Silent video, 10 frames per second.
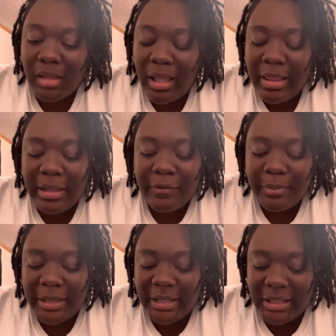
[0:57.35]
I love
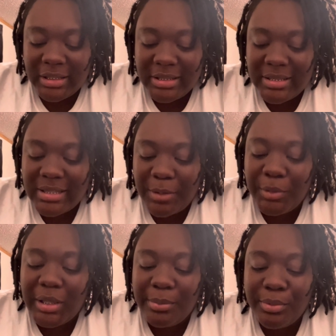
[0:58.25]
my kids. I
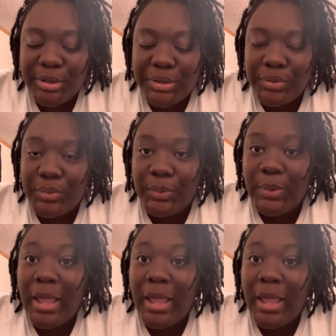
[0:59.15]
work at a preschool,